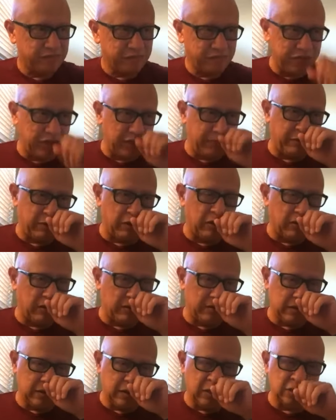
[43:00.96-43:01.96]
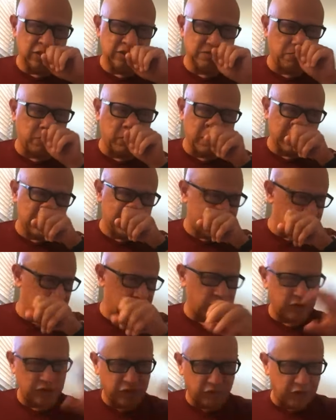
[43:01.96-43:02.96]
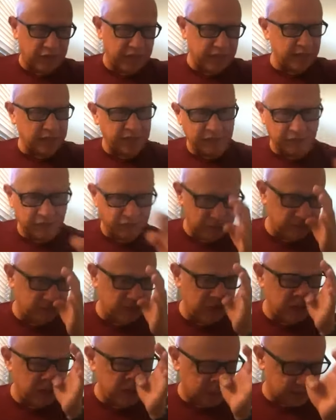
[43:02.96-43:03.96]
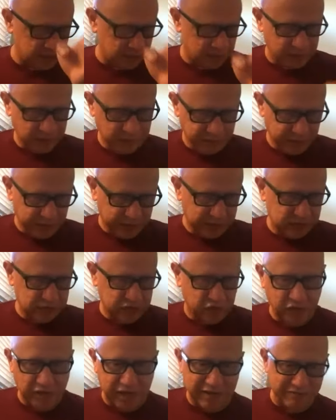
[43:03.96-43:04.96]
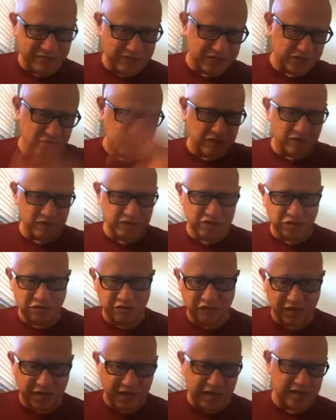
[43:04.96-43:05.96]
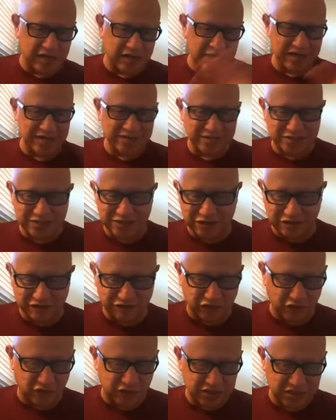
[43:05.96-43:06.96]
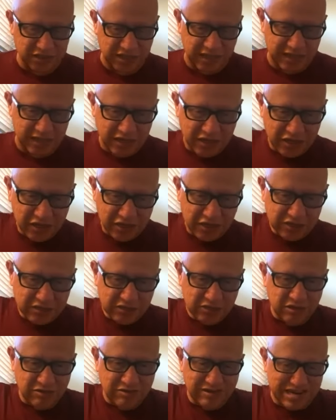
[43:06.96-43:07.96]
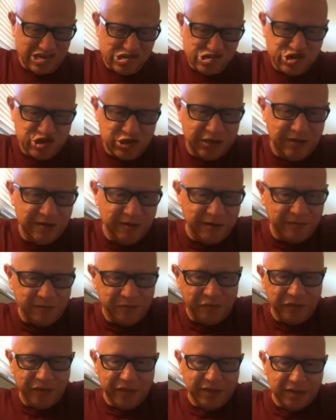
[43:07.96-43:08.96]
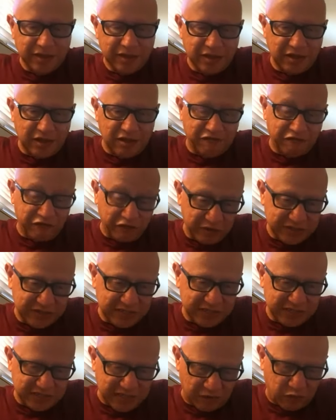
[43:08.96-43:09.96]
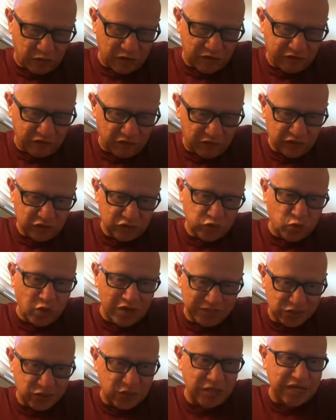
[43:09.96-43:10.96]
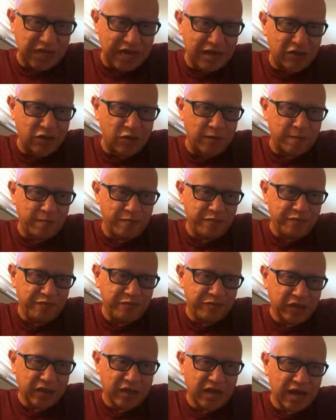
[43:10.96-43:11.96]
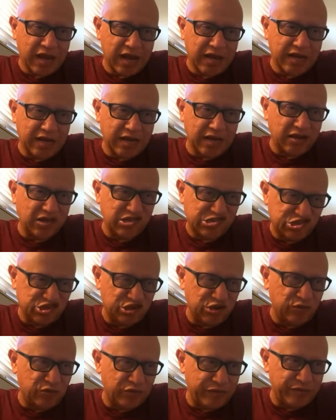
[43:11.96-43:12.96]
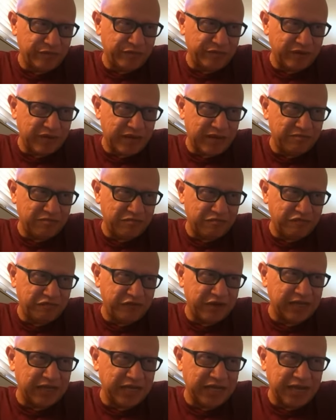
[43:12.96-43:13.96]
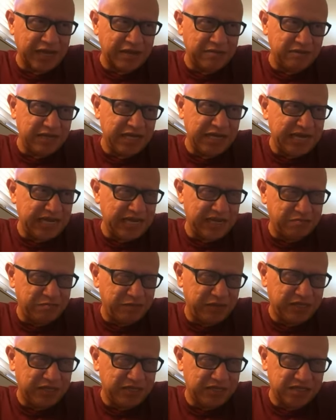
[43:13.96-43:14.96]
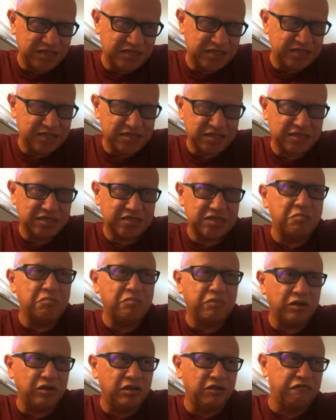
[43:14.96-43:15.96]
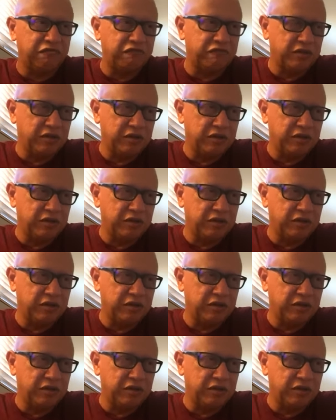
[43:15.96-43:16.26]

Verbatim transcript: people, you know, swore that they heard wailing from his, his grave. And so he was sort of canonized as this folk saint. So I wanted to include uh, folk saints like Juan, Juan Soldado. And I also I felt like I needed because she's a symbol of